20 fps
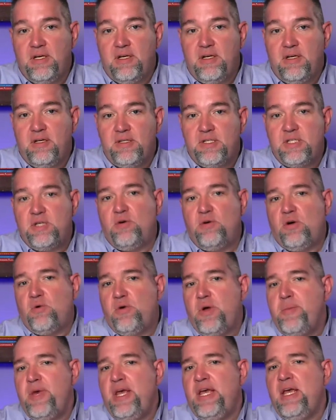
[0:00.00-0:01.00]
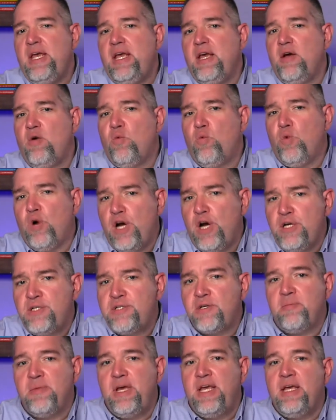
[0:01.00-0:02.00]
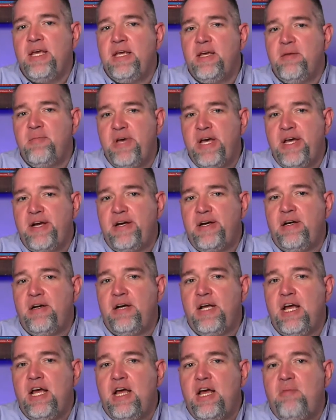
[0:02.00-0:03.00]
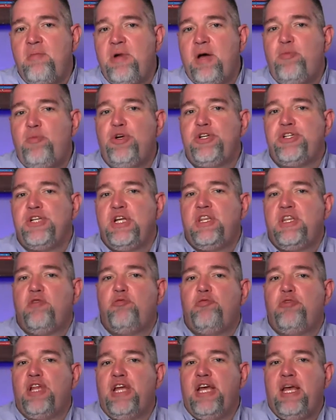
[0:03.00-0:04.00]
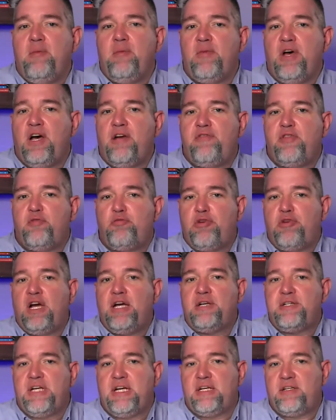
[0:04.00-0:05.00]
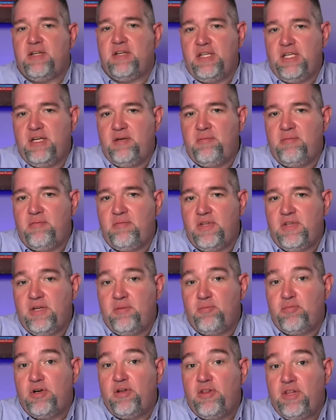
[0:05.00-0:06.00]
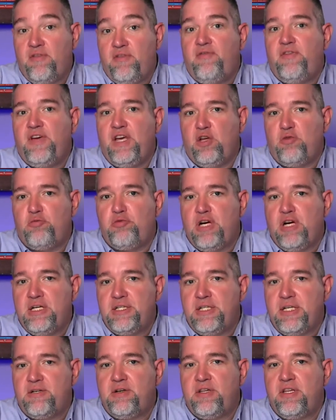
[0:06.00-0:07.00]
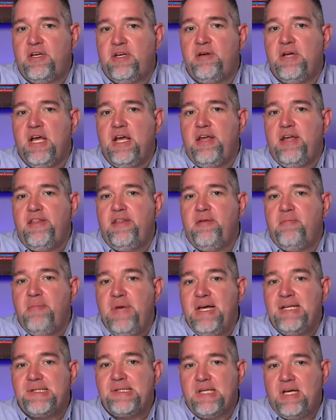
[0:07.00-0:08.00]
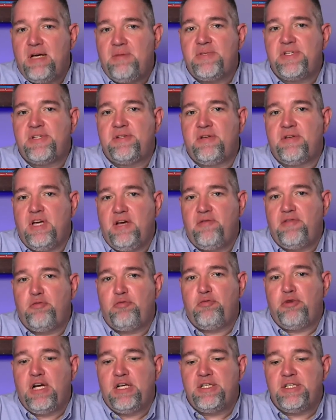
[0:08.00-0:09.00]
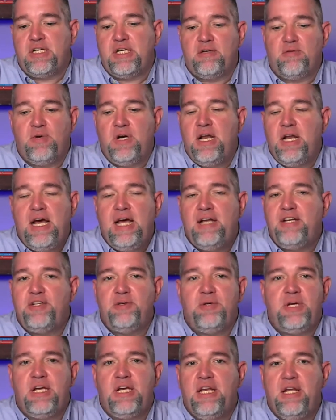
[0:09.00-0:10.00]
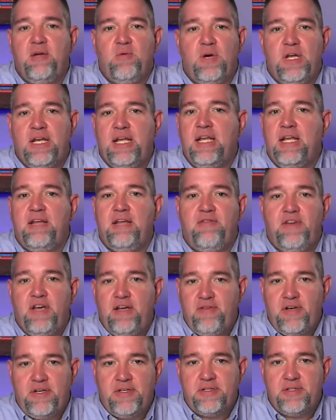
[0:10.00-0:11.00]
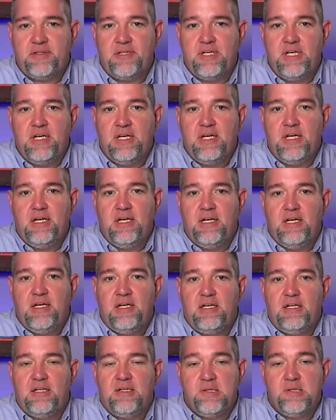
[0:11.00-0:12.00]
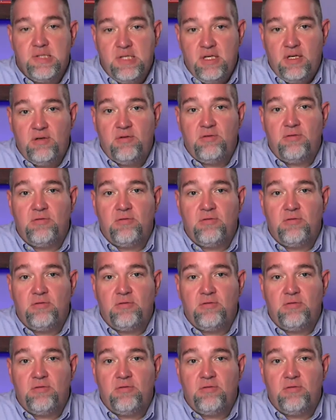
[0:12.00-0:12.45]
So are we making it worse or making it better by pushing the blame of the project on them, the failed project or the mess ups of the project? We're not doing anyone any favors. So